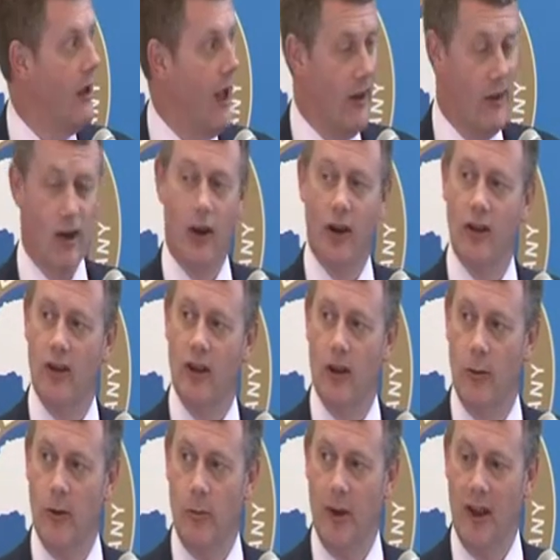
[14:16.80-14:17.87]
And the idea
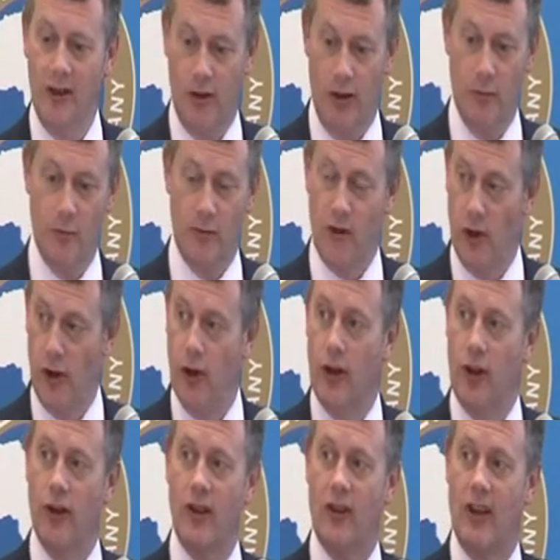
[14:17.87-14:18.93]
will be to
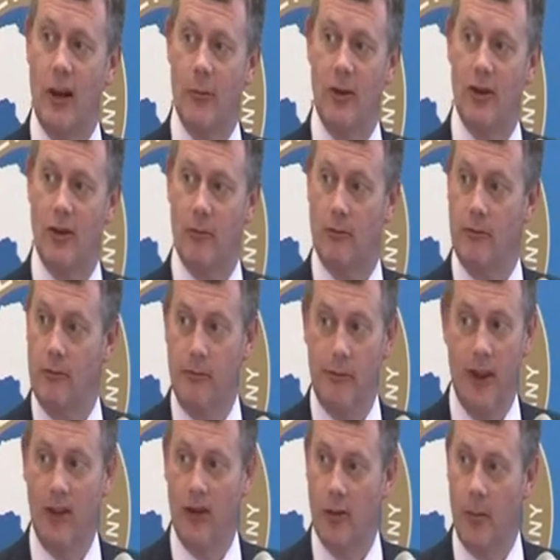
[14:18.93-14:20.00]
look at the damaged
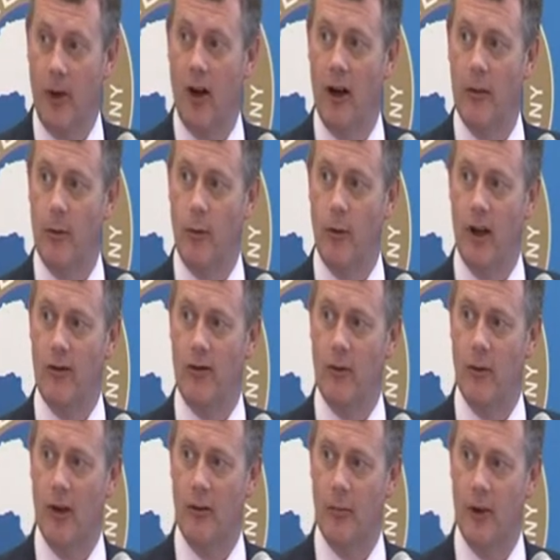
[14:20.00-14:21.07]
piece of pipe or whatever it
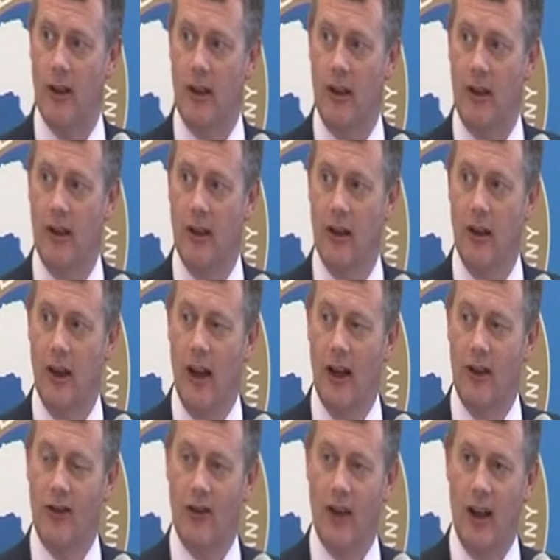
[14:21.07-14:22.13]
might be
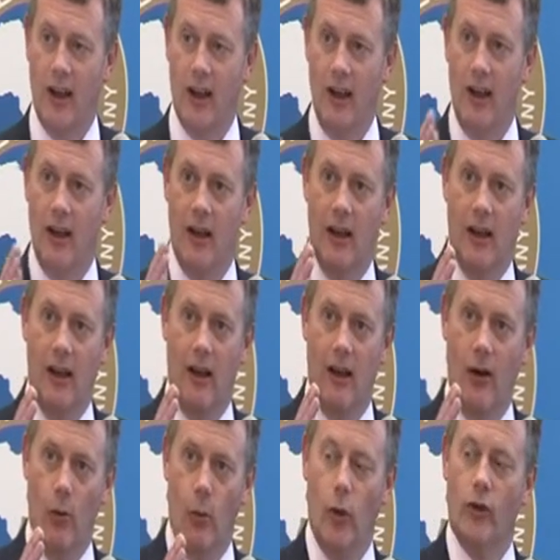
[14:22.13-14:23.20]
and say,
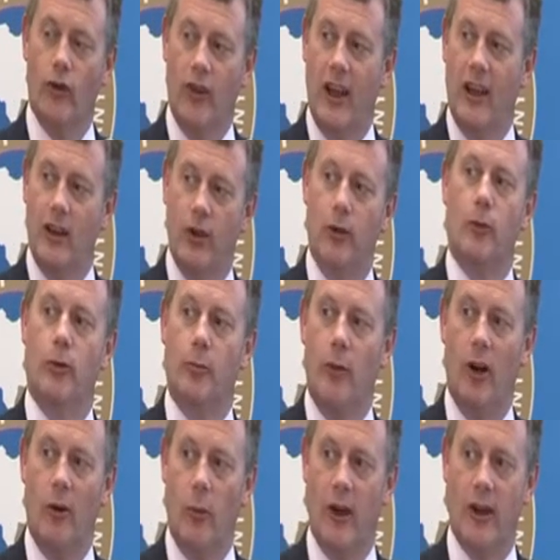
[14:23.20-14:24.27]
was that caused
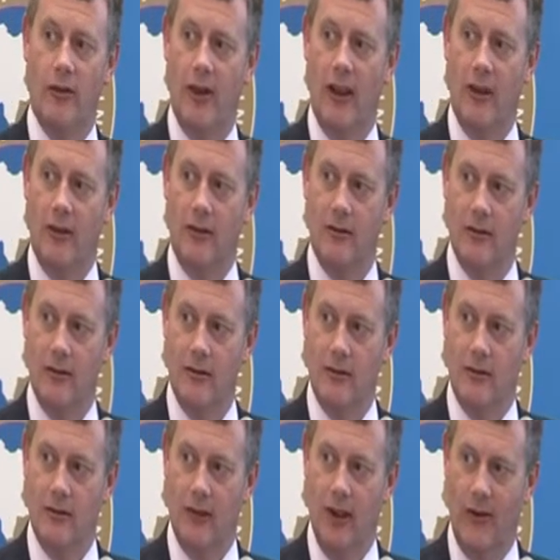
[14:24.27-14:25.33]
by one event?
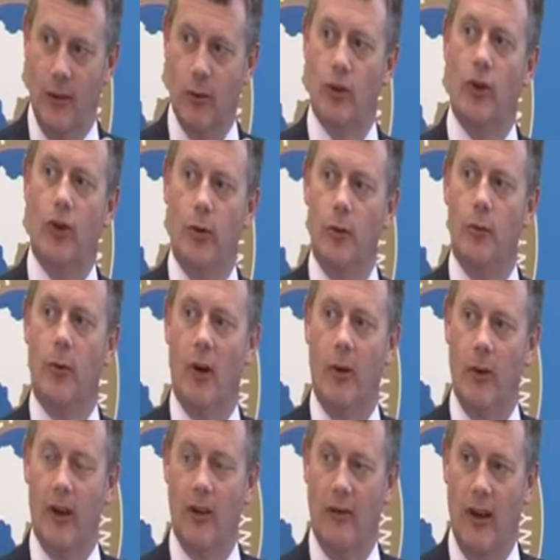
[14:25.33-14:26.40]
If it was caused by
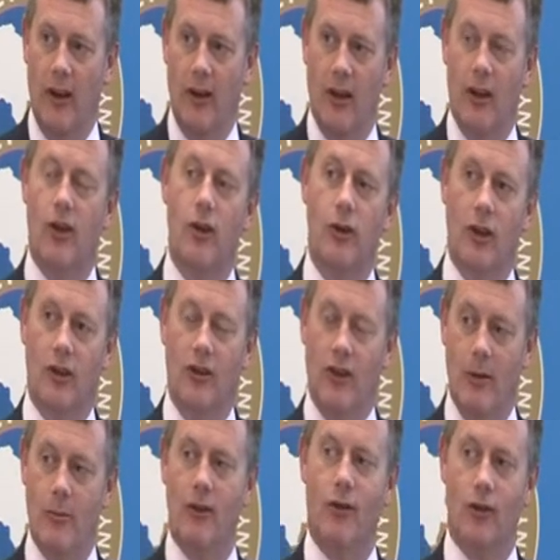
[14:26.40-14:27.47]
one event and you can
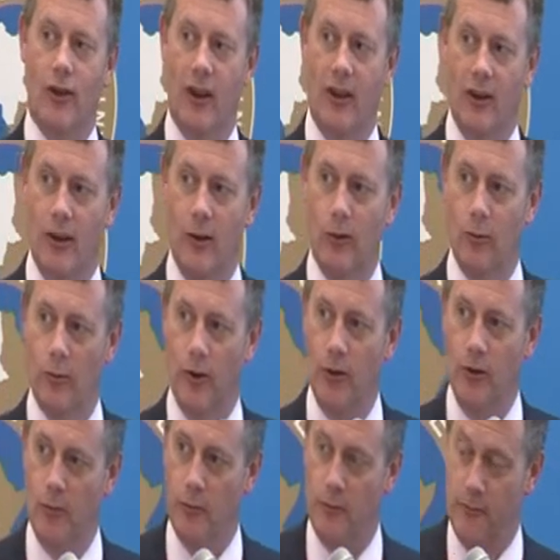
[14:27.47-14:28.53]
demonstrate that it was
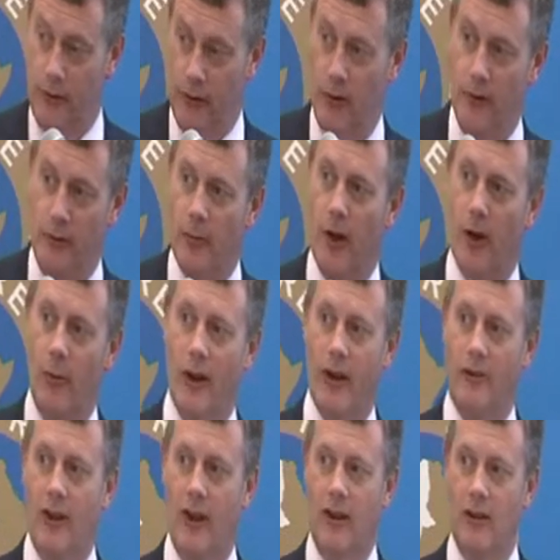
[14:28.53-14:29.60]
proven by one
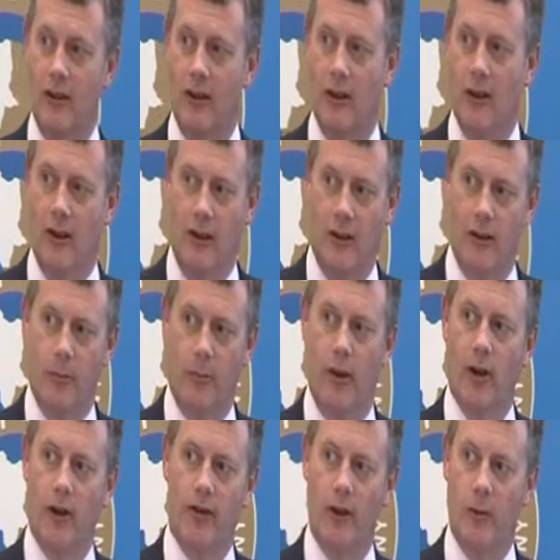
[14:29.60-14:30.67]
event, the
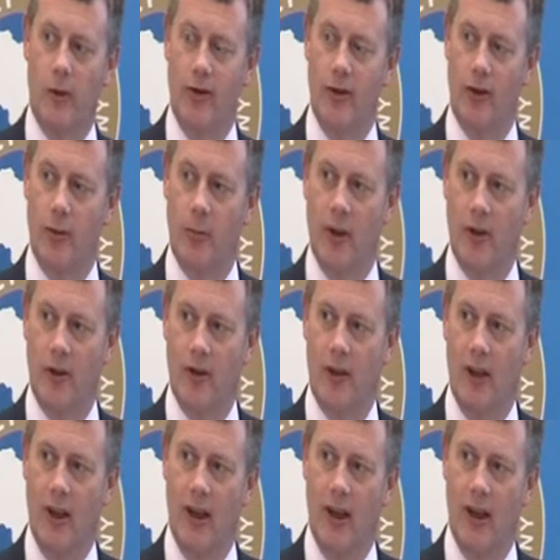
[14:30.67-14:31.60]
policy will respond.